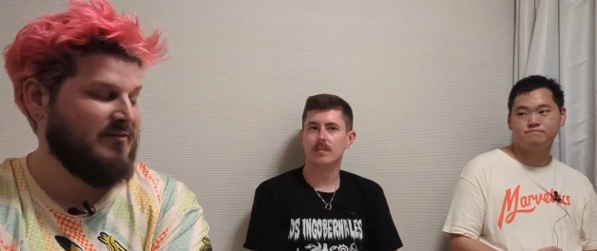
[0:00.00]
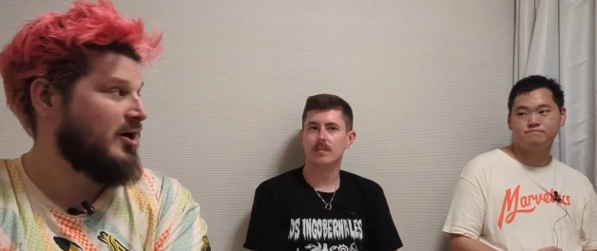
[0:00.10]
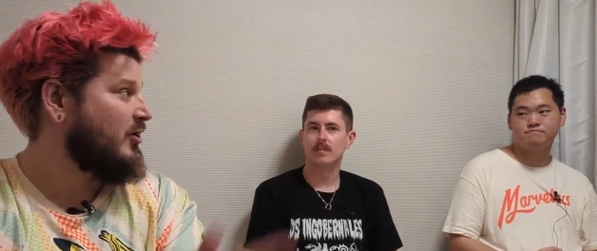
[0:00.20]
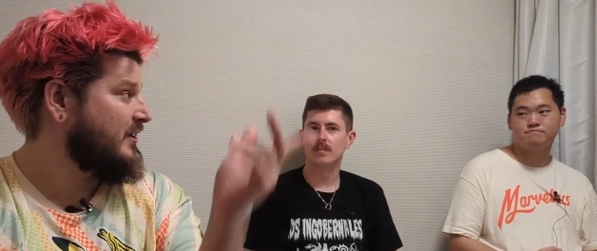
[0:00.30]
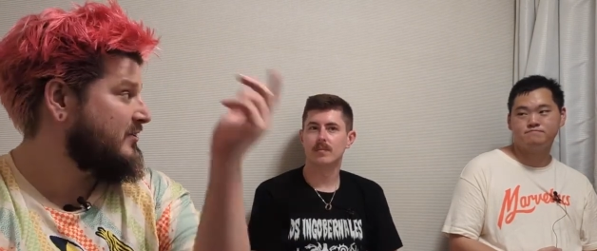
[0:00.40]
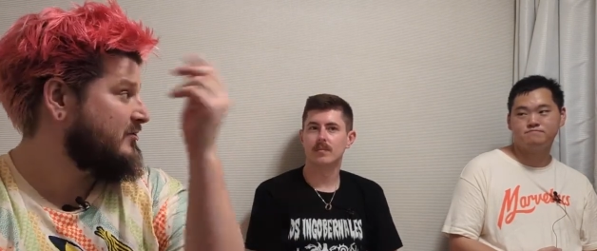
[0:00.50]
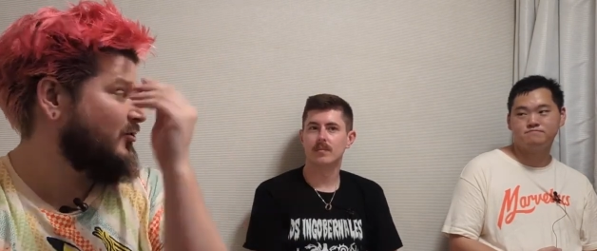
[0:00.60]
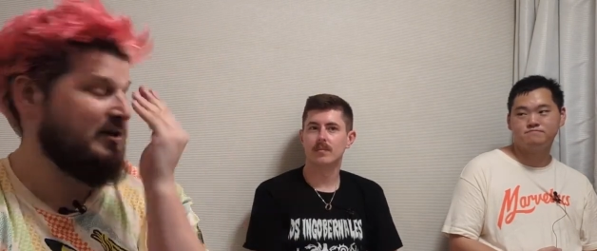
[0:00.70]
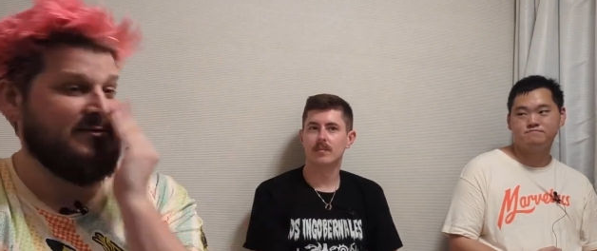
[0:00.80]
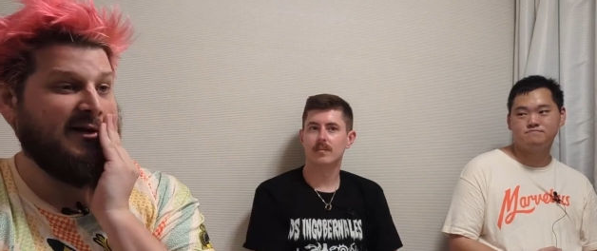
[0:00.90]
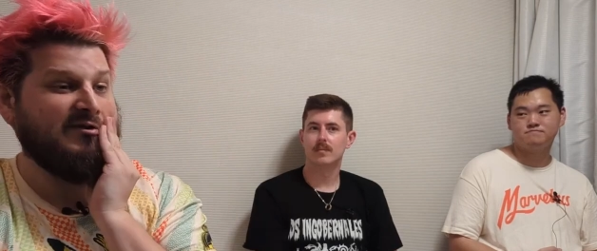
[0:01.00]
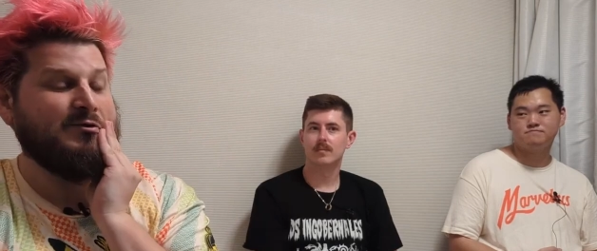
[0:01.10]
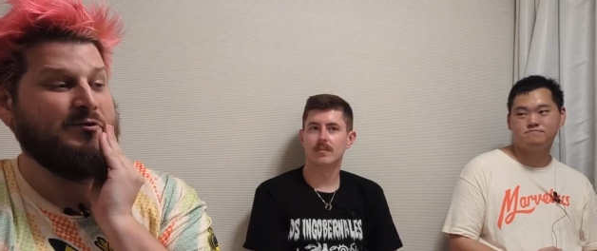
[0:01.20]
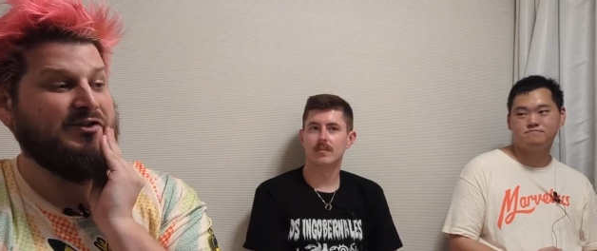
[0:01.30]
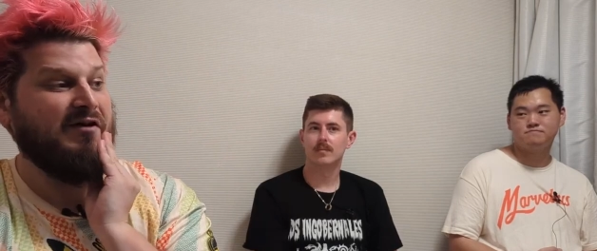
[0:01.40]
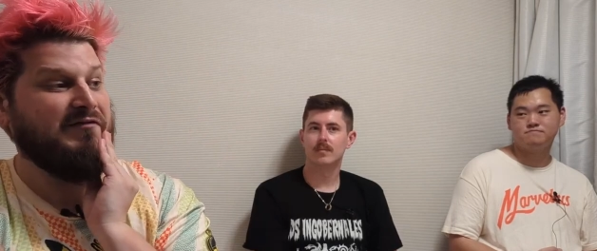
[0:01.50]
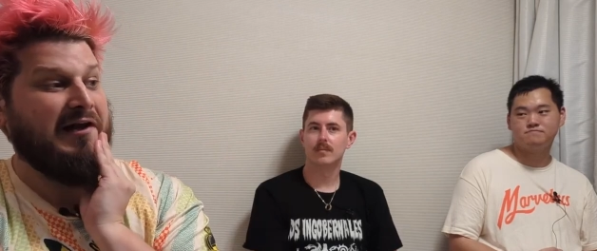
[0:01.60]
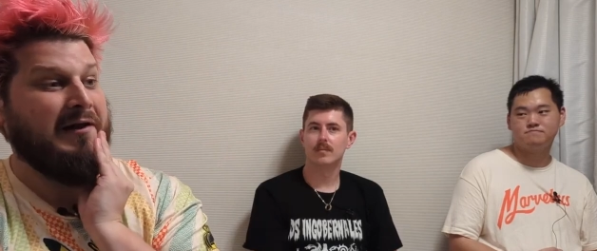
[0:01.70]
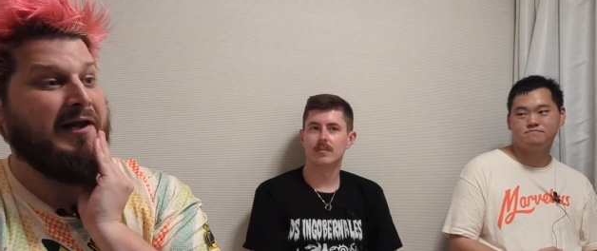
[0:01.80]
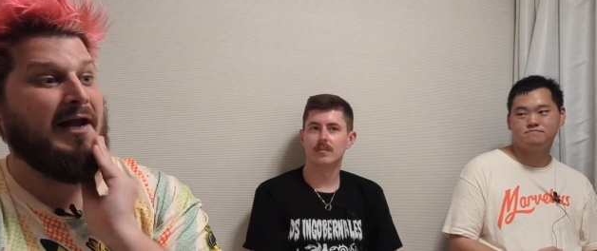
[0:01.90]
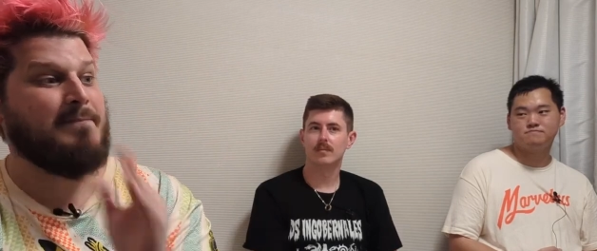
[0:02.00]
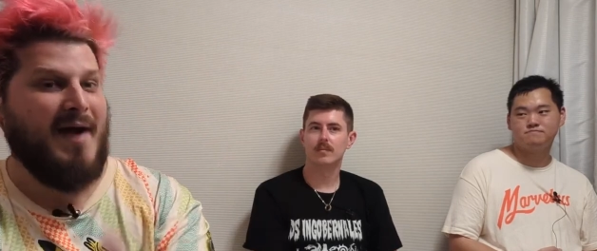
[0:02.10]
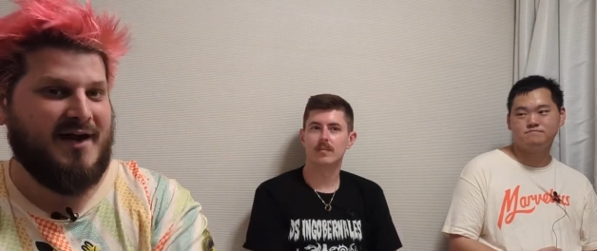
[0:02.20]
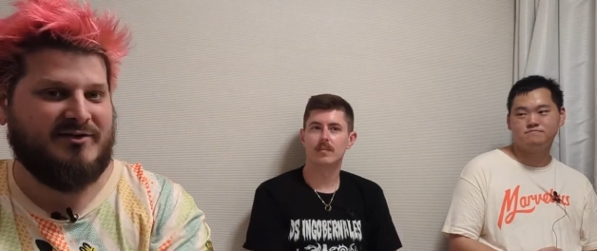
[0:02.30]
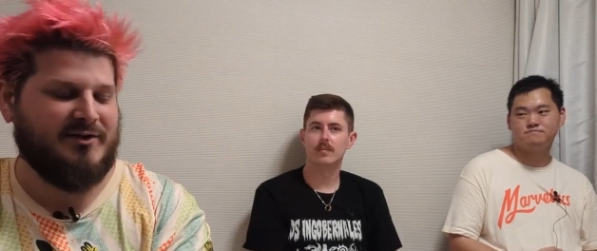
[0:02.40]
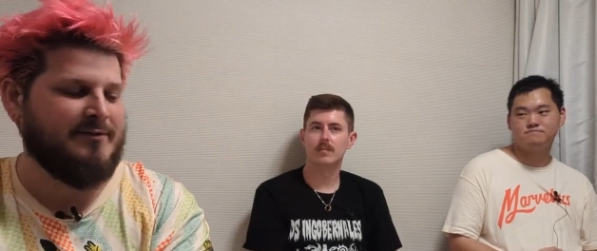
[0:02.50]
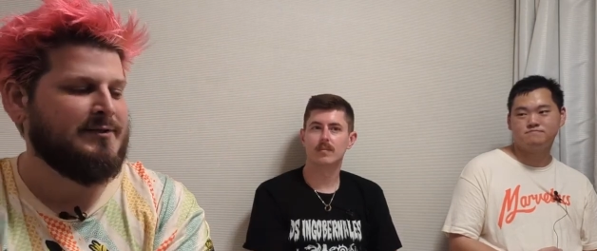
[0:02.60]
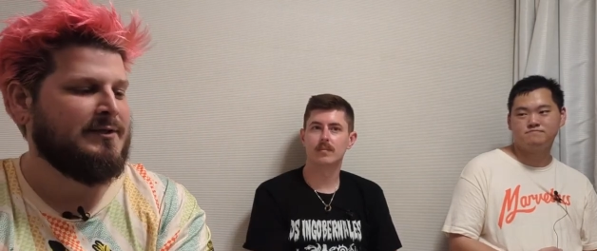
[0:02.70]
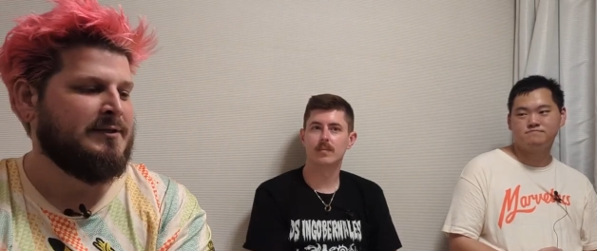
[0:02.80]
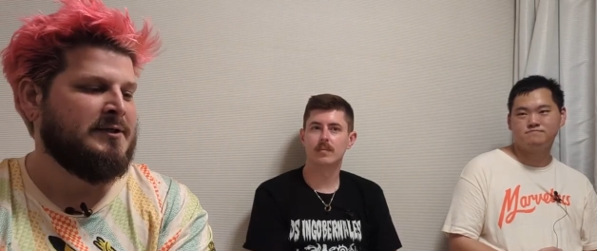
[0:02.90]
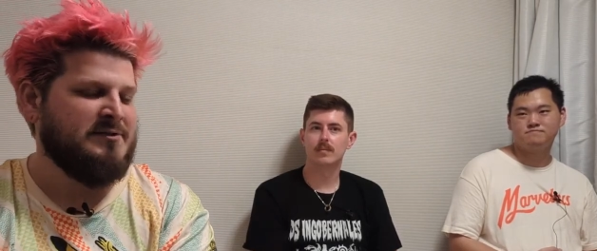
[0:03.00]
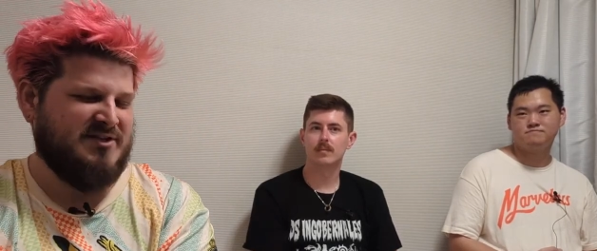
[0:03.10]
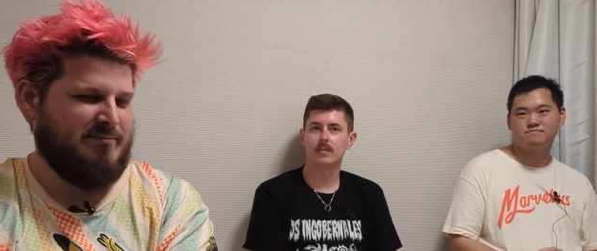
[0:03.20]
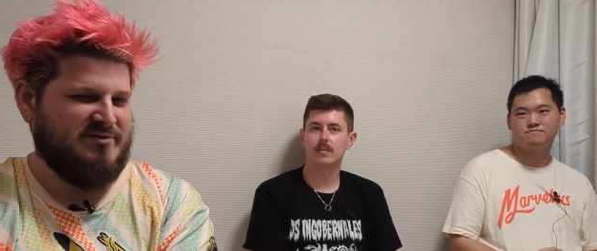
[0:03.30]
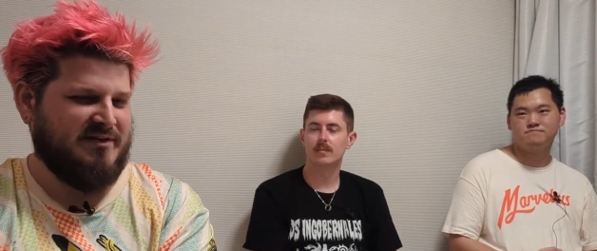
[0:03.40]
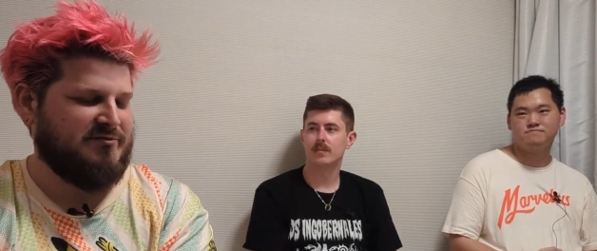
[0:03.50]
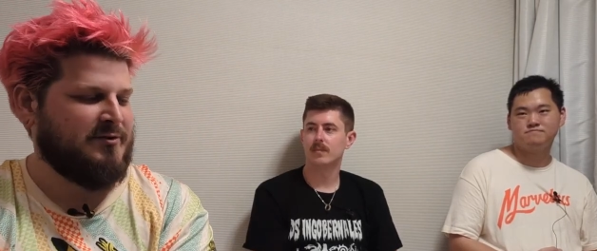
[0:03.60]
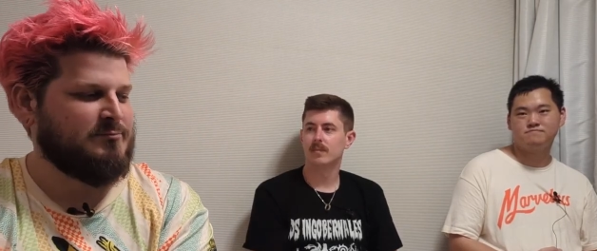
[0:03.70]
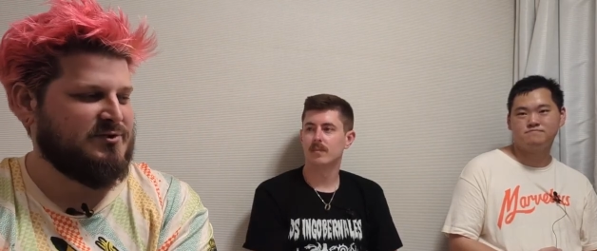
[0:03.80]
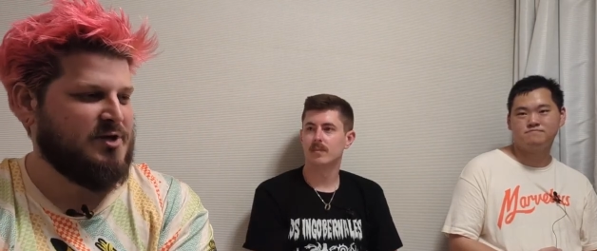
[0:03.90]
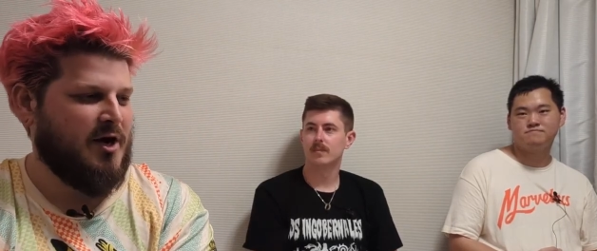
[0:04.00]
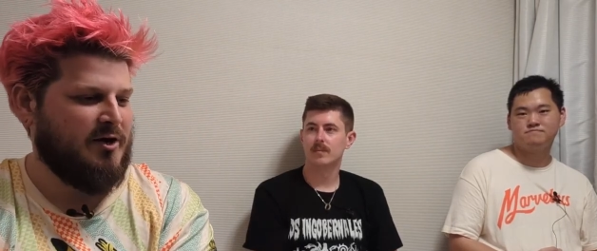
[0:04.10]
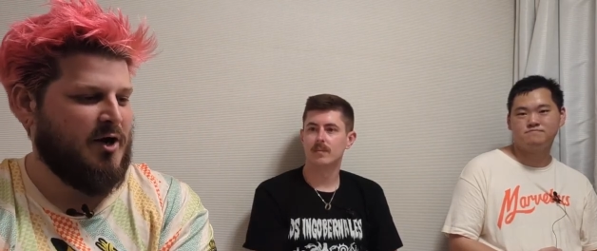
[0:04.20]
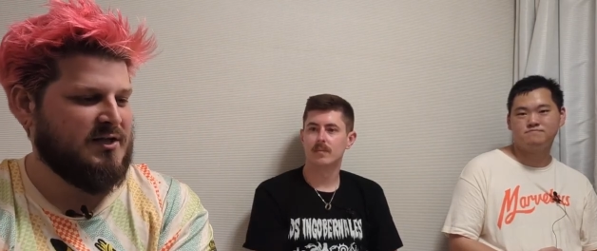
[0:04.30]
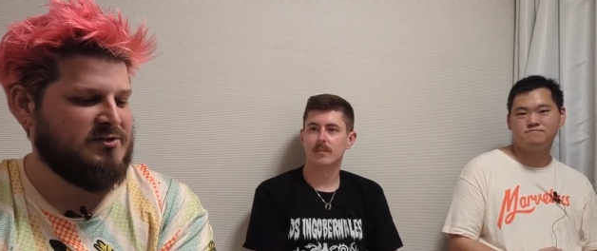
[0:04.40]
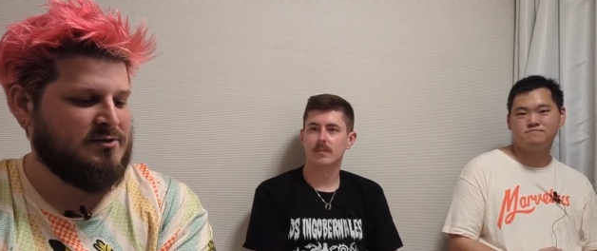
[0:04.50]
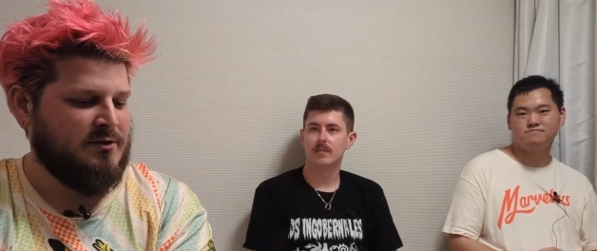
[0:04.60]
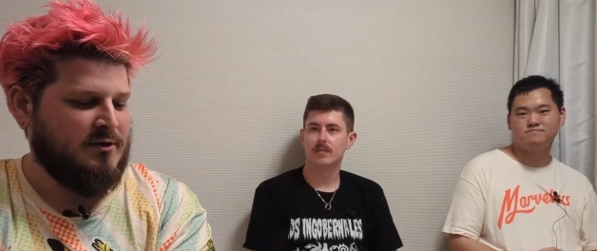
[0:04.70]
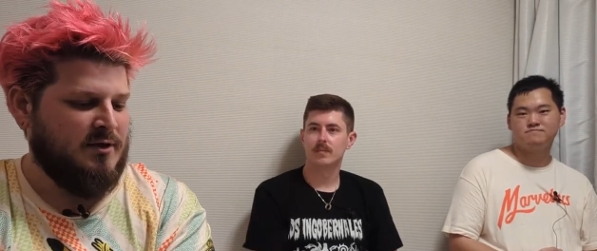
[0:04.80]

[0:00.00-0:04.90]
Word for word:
Speaker 1: Even going and looking at the Rush Duel stuff, getting back to something different was kind of nice.